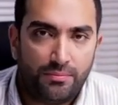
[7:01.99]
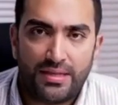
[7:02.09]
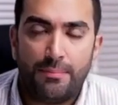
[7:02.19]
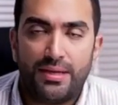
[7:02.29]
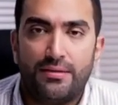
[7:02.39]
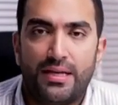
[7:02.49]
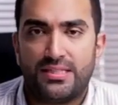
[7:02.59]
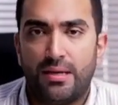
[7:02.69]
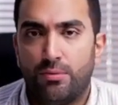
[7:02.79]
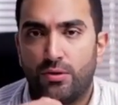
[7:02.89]
Let me give an
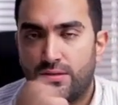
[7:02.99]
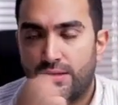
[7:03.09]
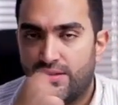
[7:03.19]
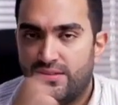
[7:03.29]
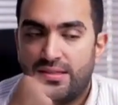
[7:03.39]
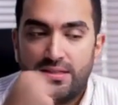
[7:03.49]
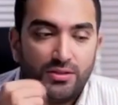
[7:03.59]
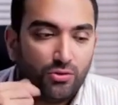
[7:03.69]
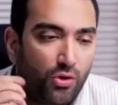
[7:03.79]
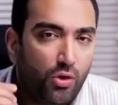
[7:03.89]
example. Is
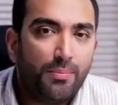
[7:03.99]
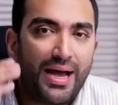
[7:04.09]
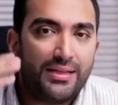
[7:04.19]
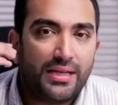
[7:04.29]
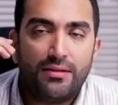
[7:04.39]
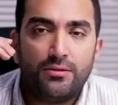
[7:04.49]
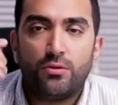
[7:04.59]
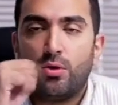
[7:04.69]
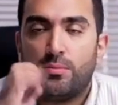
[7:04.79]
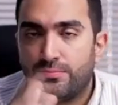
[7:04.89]
it good or bad to have a
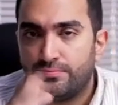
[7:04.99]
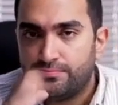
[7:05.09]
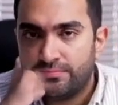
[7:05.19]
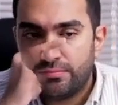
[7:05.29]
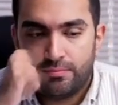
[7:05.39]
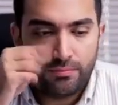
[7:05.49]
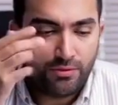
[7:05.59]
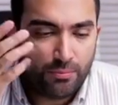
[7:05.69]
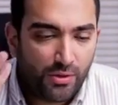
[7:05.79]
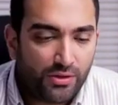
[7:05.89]
form?
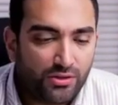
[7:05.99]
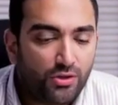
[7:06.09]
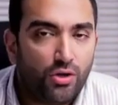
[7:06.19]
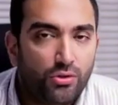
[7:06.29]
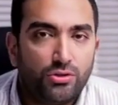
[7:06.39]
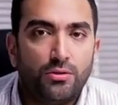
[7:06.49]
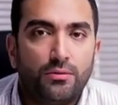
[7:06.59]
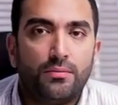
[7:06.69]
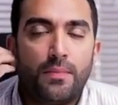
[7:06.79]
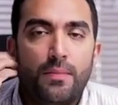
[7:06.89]
The person calls,
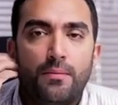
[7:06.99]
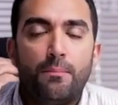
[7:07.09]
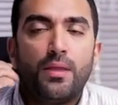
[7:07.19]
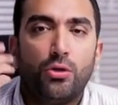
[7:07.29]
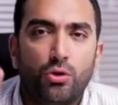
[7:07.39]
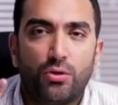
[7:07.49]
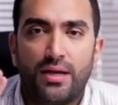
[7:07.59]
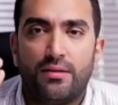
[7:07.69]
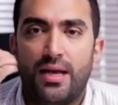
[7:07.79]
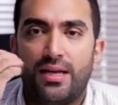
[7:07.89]
but you don't
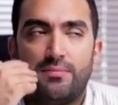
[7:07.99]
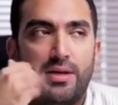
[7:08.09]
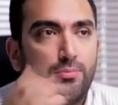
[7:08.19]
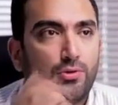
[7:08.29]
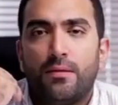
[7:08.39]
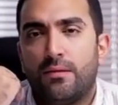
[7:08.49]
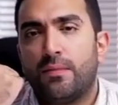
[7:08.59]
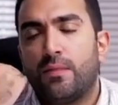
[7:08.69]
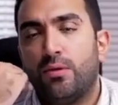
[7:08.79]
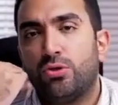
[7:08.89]
have a line available.
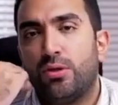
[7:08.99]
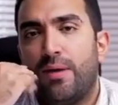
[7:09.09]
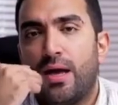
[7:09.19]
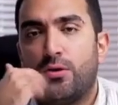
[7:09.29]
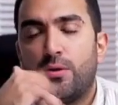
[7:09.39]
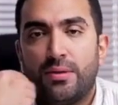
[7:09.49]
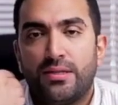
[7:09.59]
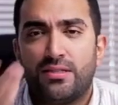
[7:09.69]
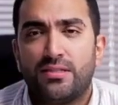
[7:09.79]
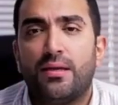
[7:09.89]
You should value your
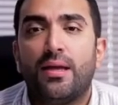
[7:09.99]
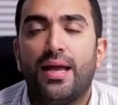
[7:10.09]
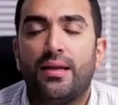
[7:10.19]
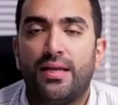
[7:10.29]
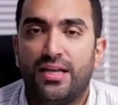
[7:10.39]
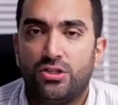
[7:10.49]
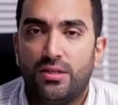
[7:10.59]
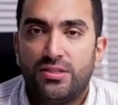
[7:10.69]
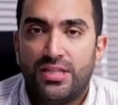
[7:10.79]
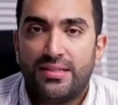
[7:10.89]
business and
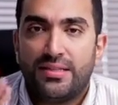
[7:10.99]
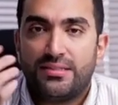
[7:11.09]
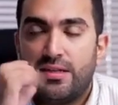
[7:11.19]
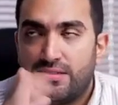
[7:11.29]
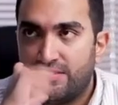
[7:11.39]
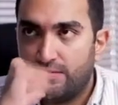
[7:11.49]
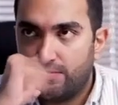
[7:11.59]
occasionally check these things.